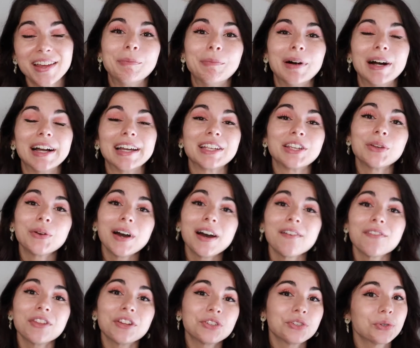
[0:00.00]
but you
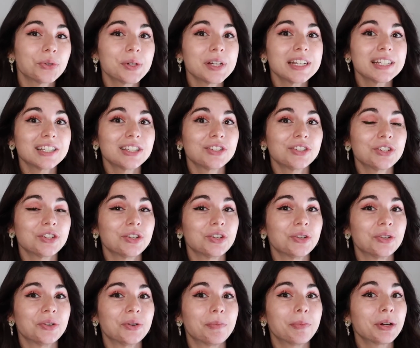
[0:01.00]
have the choice
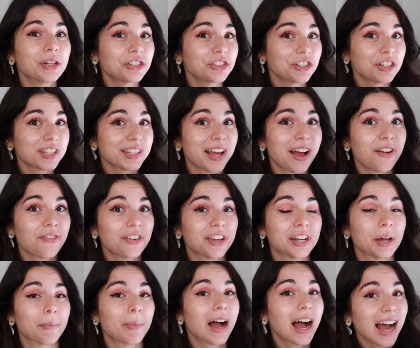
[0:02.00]
to push yourself
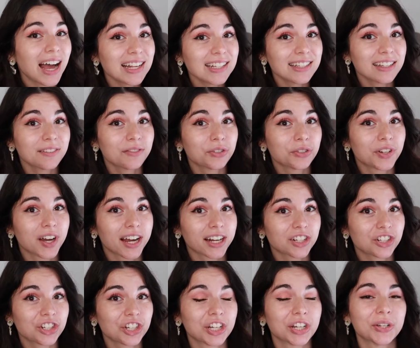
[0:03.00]
in a positive
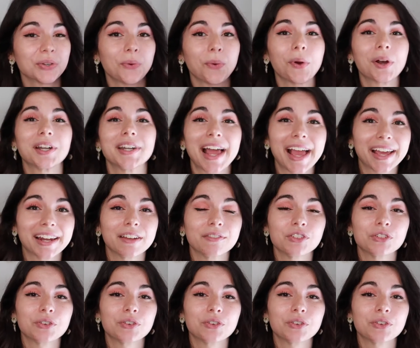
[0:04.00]
direction or a negative